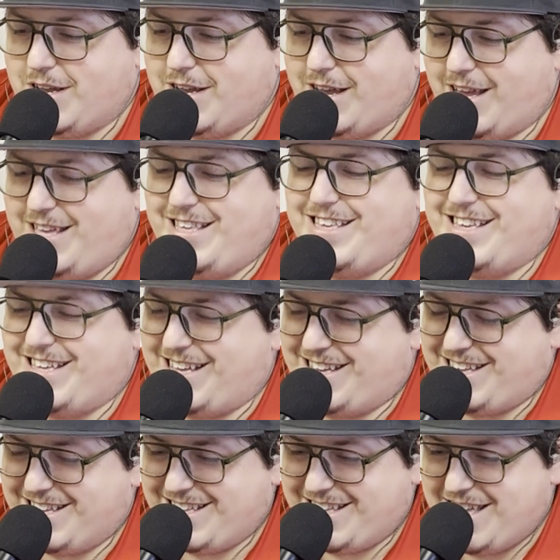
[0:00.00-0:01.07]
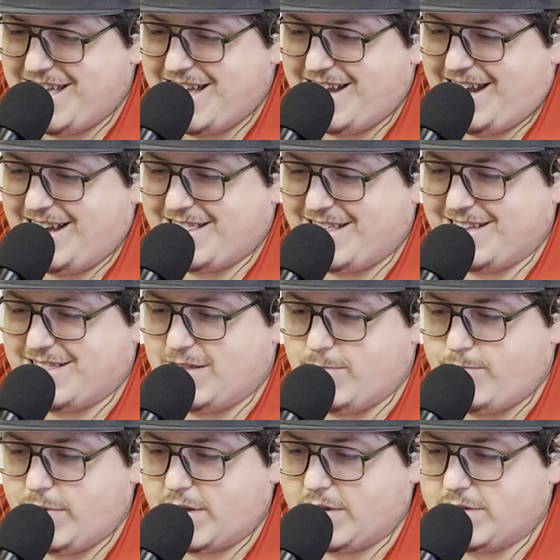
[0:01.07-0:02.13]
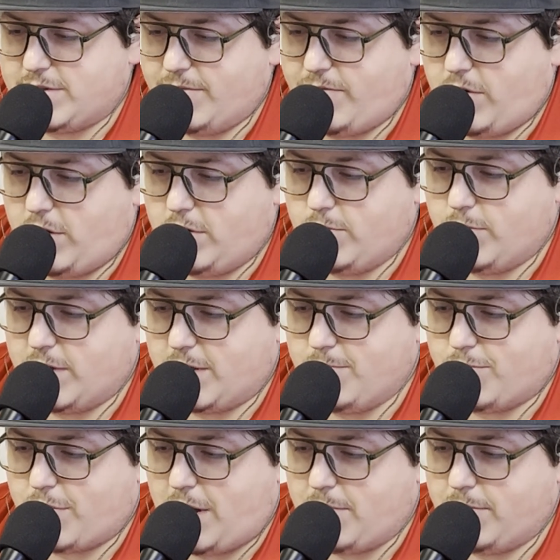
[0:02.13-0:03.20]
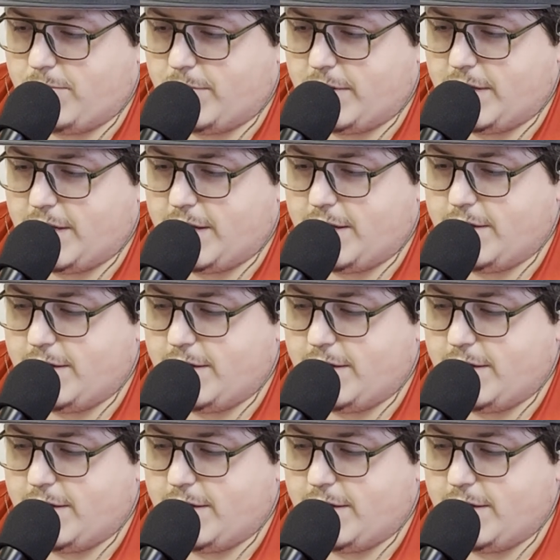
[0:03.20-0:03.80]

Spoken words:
I think the biggest of all we can probably